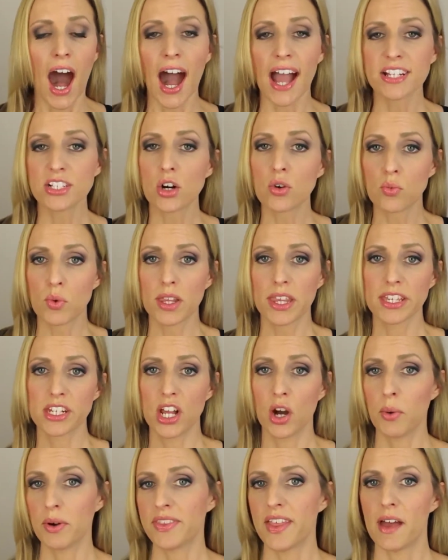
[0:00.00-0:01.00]
I don't really
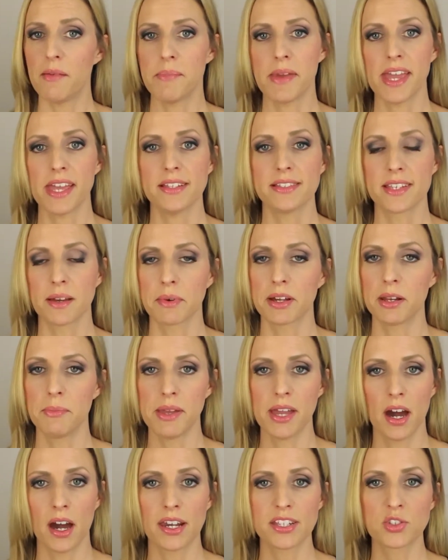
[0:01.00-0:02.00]
know what that means, I'm going to
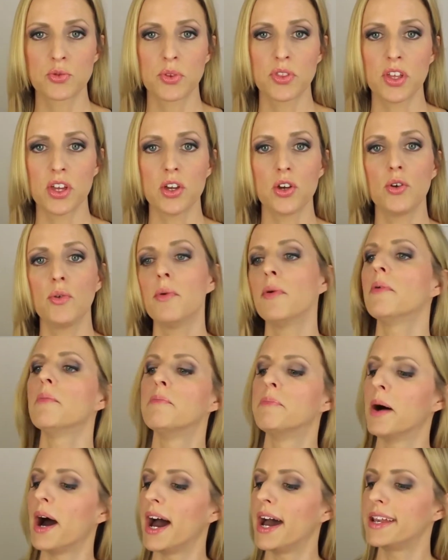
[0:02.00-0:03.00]
be honest with you,
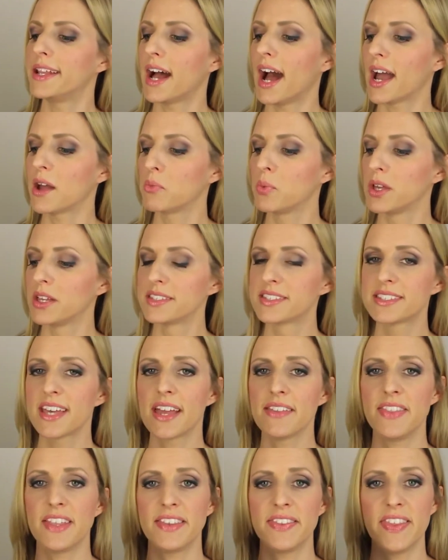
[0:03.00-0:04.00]
but I will
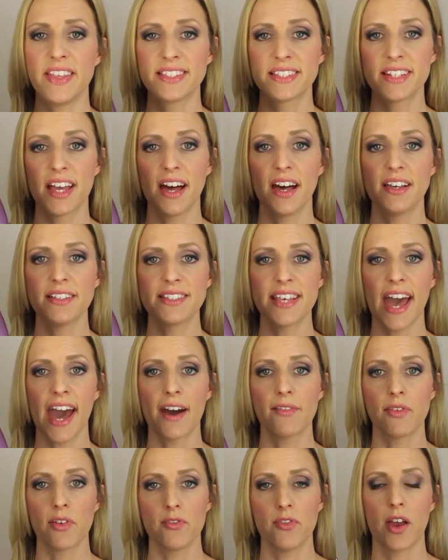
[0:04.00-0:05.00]
say that this does
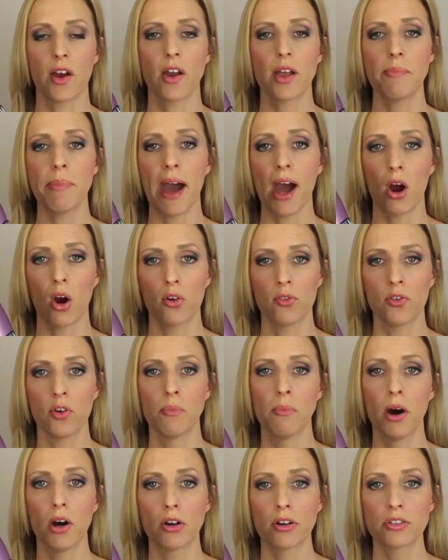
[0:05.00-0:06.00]
have a very
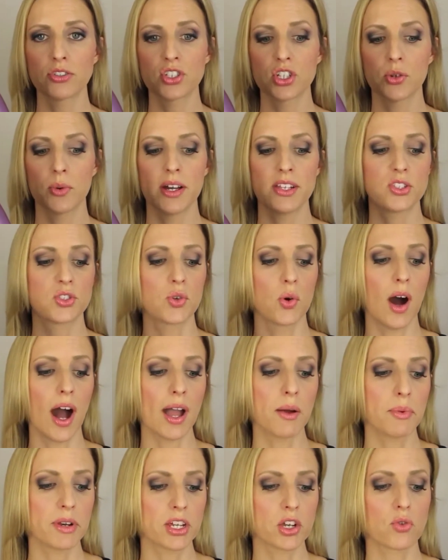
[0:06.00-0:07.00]
powerful motor to it, so
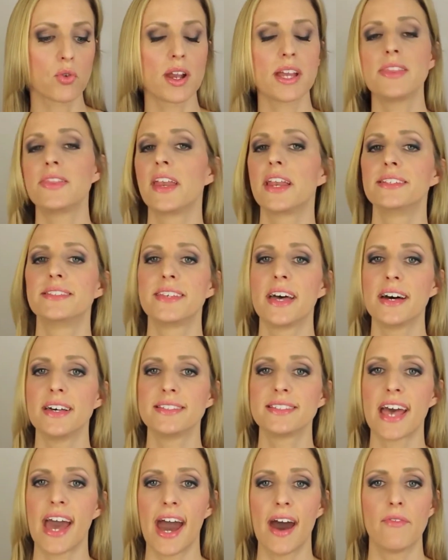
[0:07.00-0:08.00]
I would agree that it
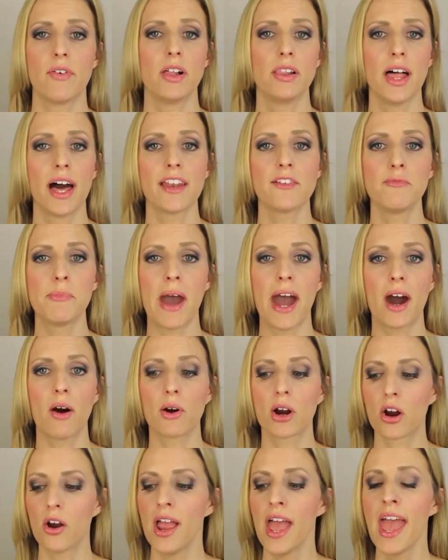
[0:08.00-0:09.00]
does have a lot of
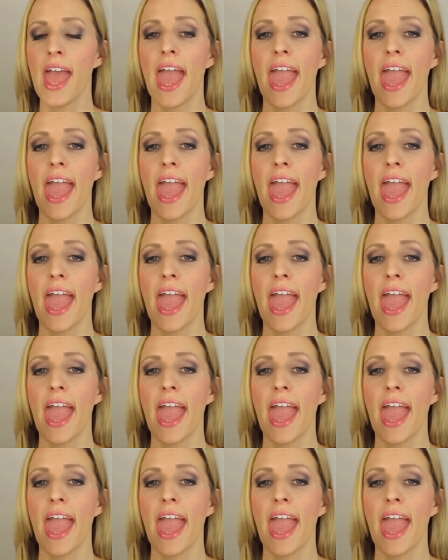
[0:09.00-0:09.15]
power